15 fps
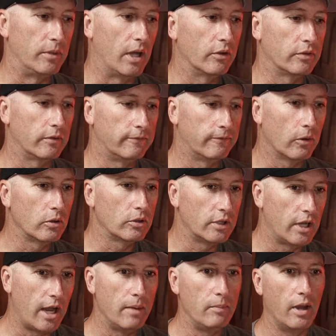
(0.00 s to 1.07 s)
That was the first
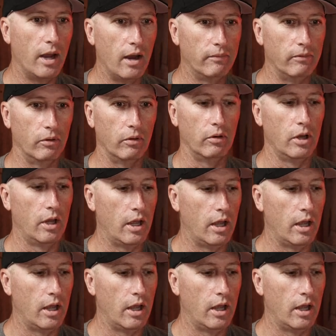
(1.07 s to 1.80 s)
time ever